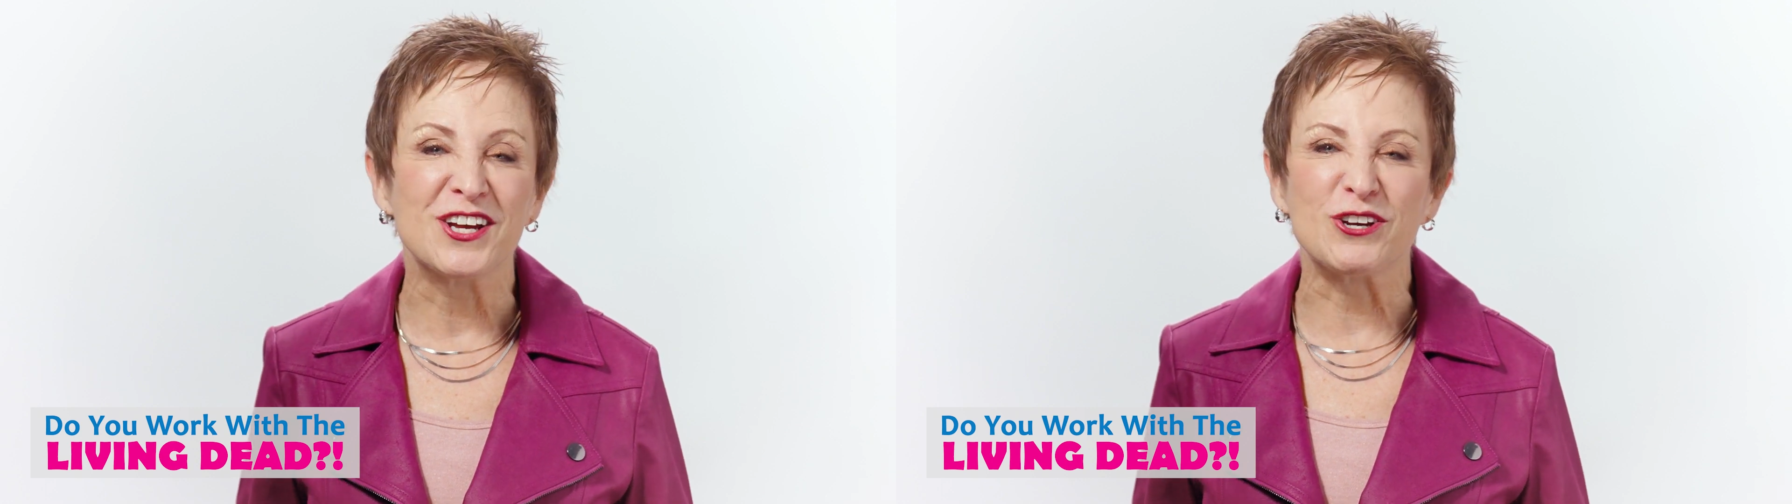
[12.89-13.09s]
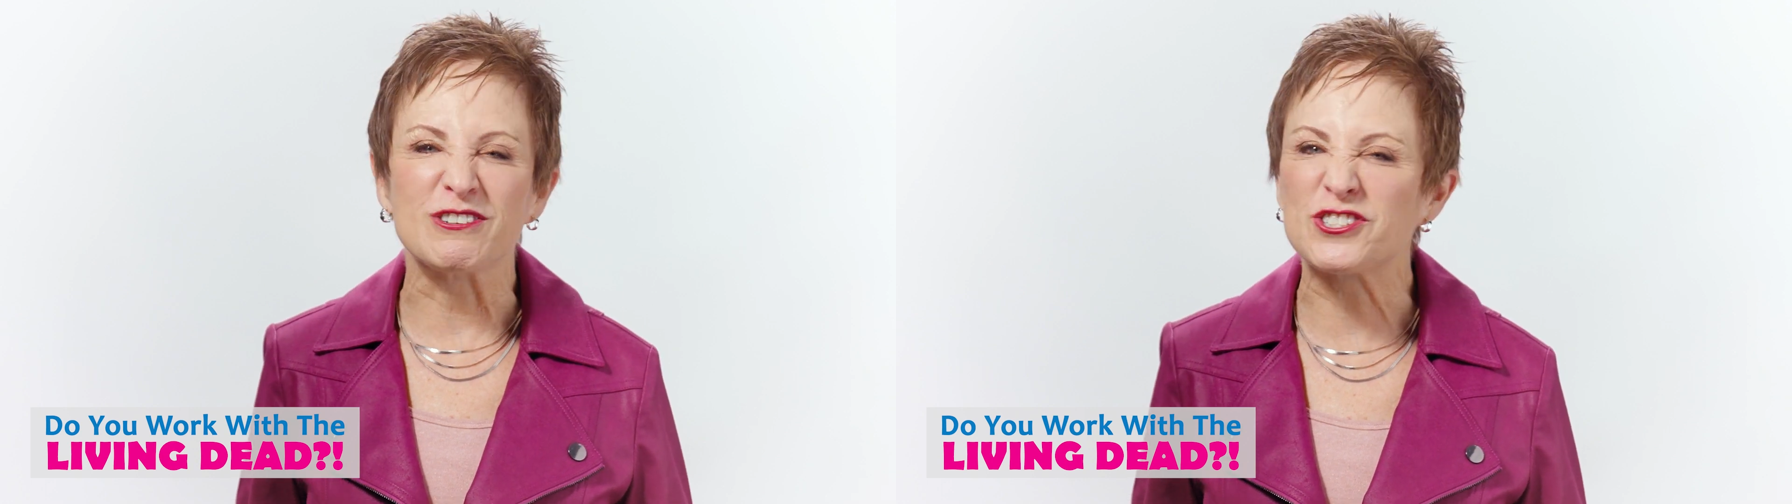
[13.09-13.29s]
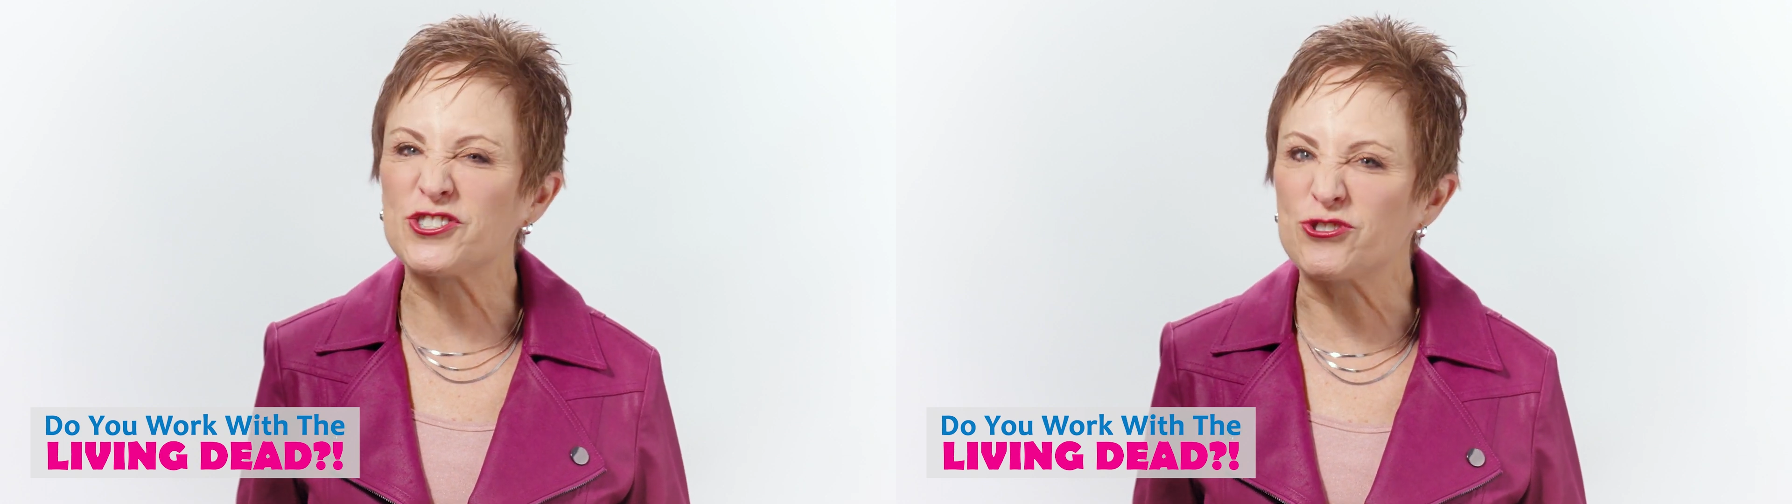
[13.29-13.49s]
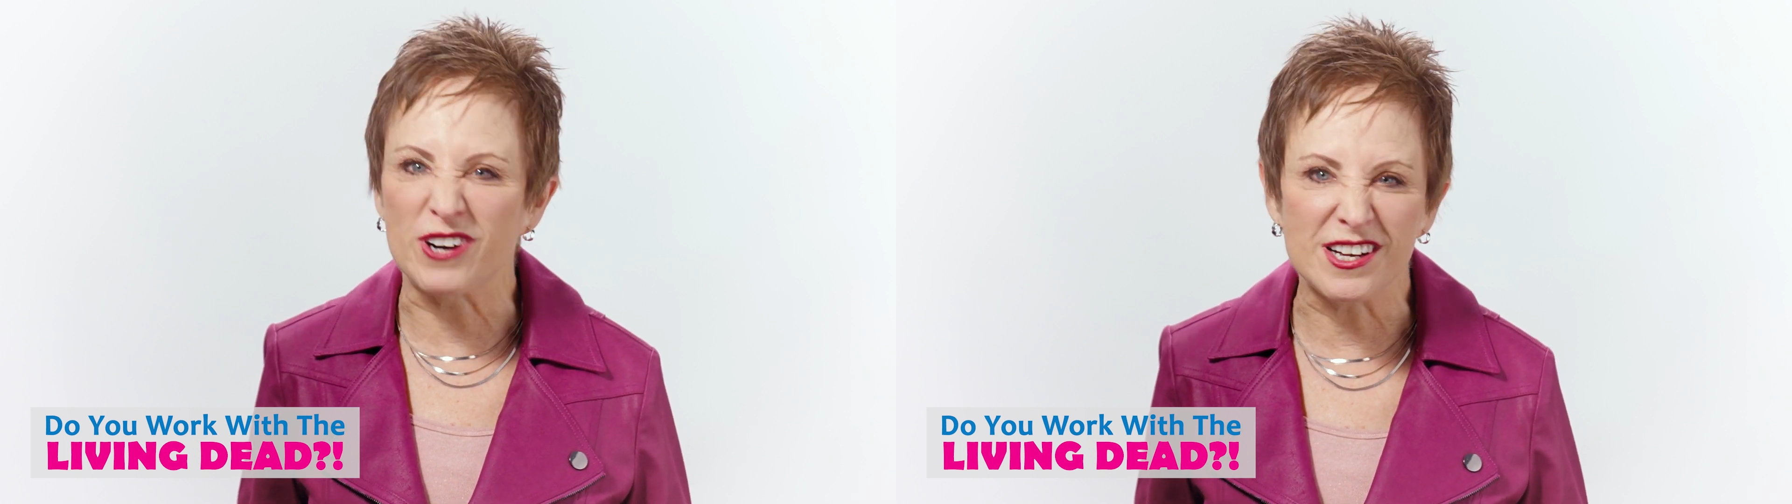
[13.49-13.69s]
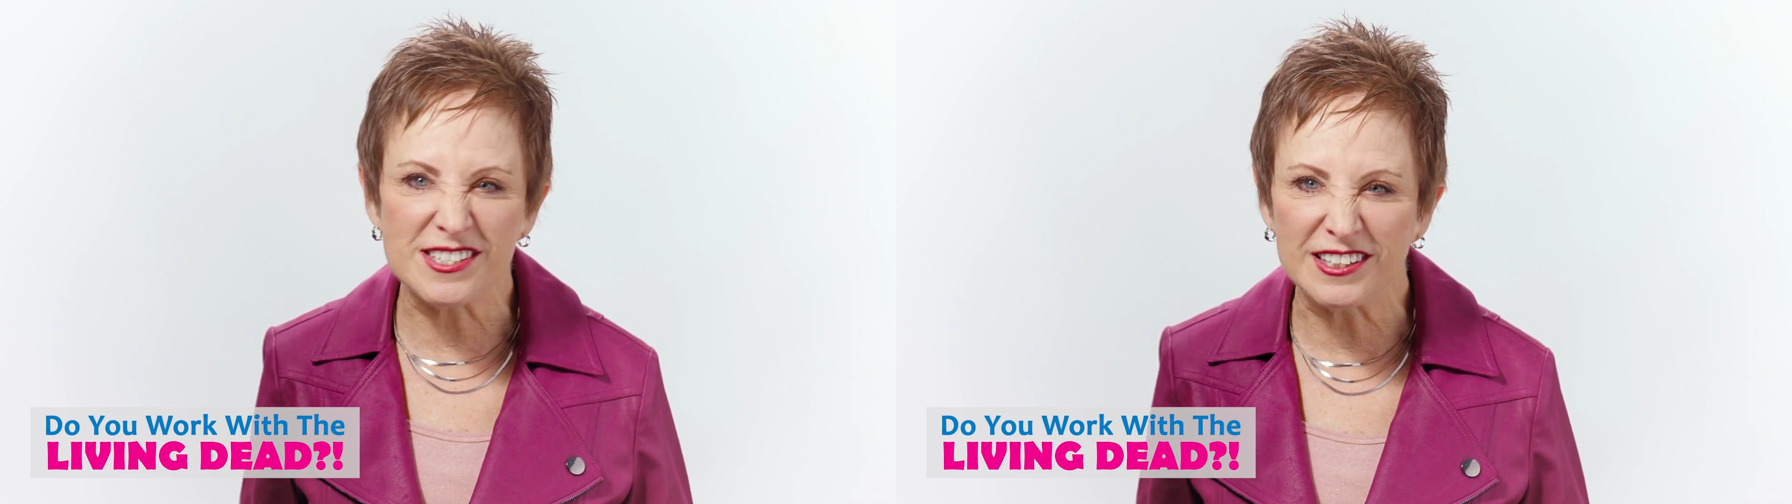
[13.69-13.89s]
your
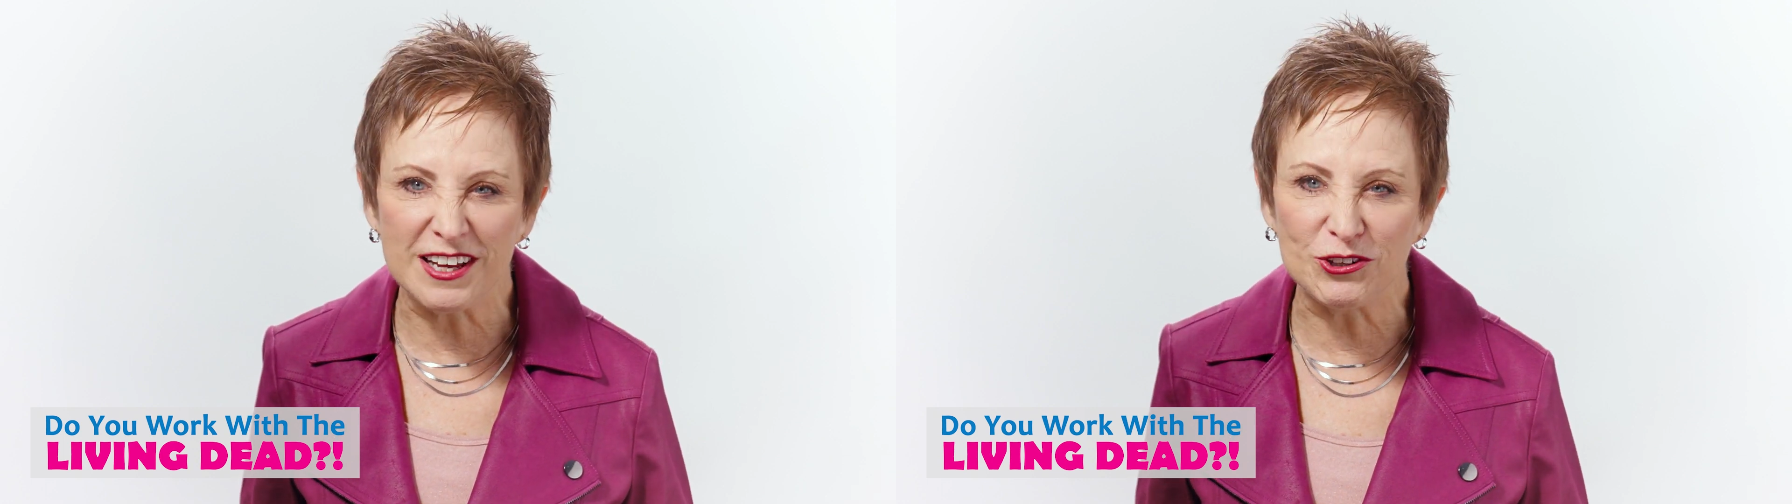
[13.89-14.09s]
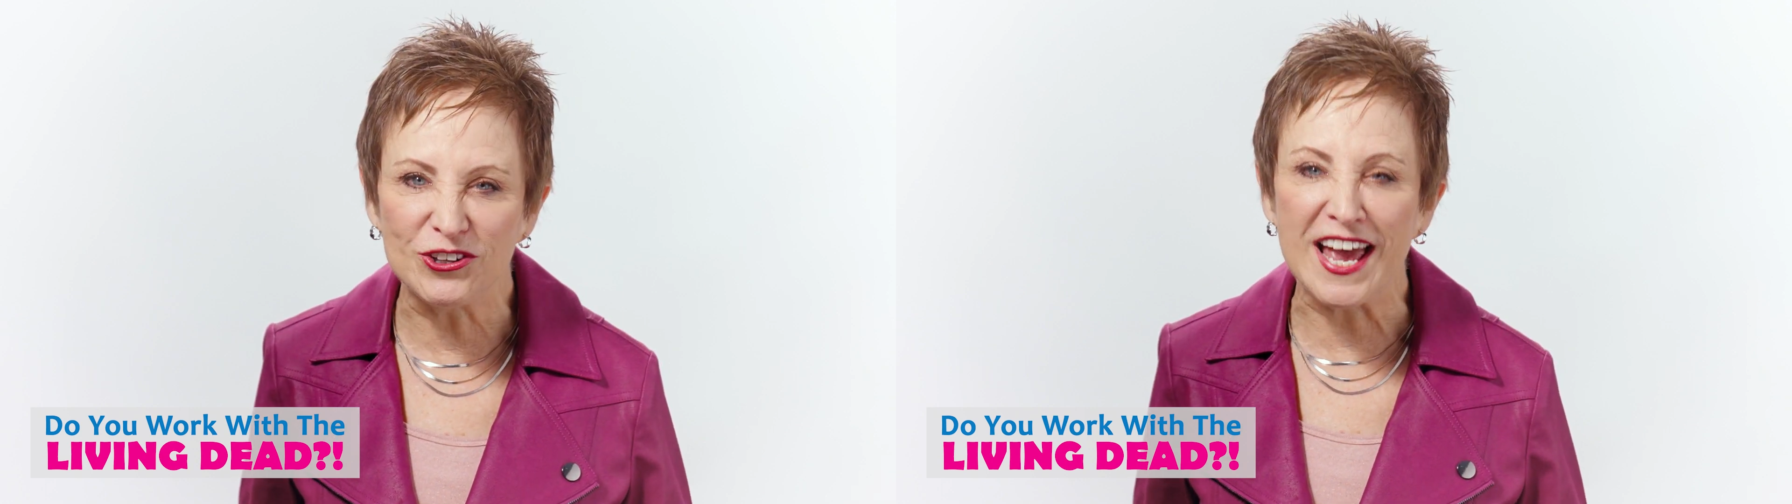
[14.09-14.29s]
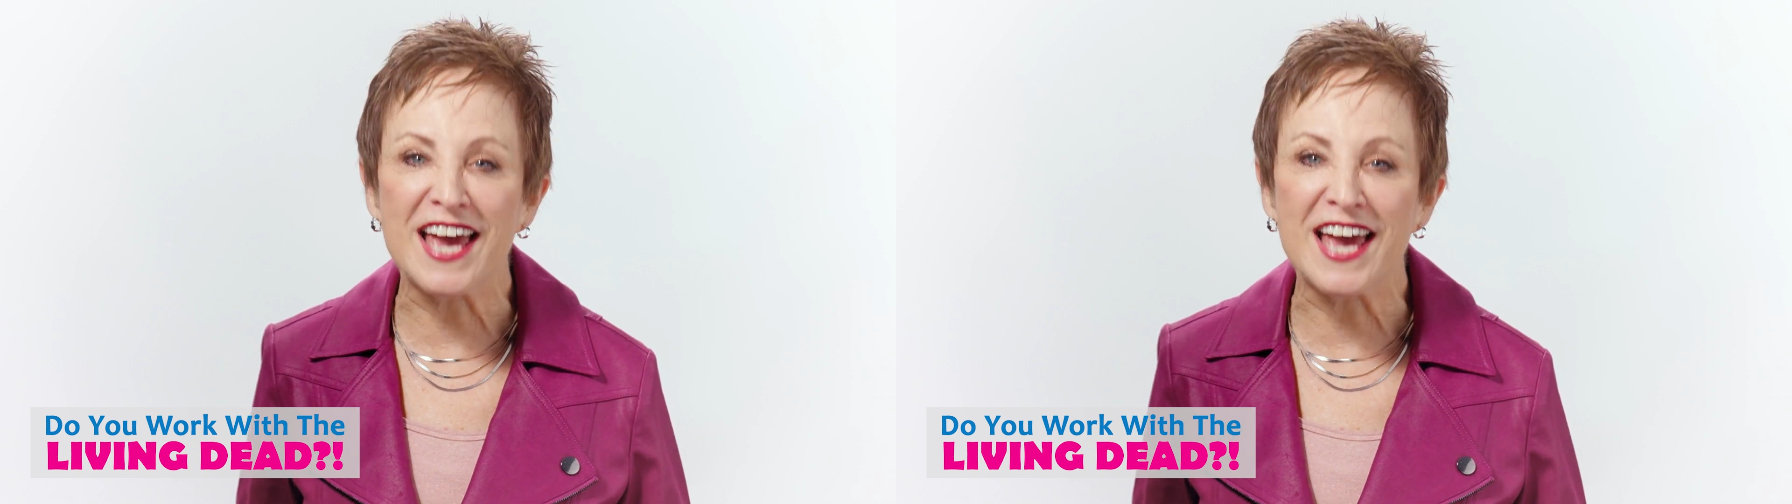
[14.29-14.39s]
stress level,